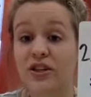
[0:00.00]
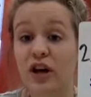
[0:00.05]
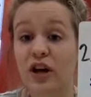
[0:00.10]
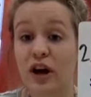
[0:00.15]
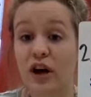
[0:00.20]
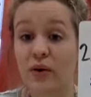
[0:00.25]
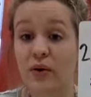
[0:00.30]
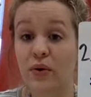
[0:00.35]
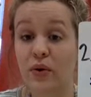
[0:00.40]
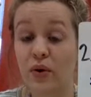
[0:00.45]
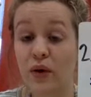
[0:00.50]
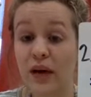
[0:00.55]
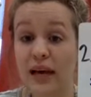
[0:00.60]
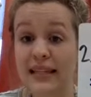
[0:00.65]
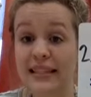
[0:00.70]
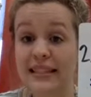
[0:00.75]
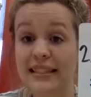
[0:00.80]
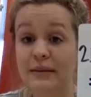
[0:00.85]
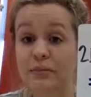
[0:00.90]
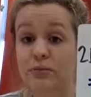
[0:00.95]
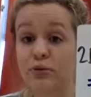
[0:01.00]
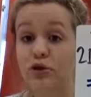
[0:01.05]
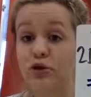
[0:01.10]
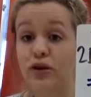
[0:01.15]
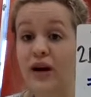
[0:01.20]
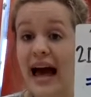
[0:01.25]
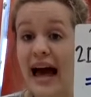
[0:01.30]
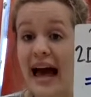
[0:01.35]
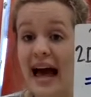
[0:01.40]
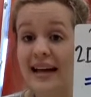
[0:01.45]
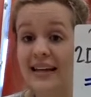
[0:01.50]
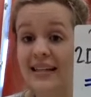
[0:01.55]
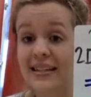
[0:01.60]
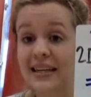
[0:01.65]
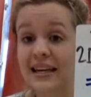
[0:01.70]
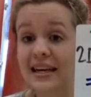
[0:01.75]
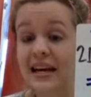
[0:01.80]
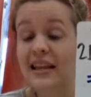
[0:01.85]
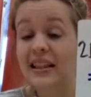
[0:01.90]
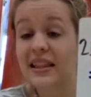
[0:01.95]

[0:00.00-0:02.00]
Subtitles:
total and subtract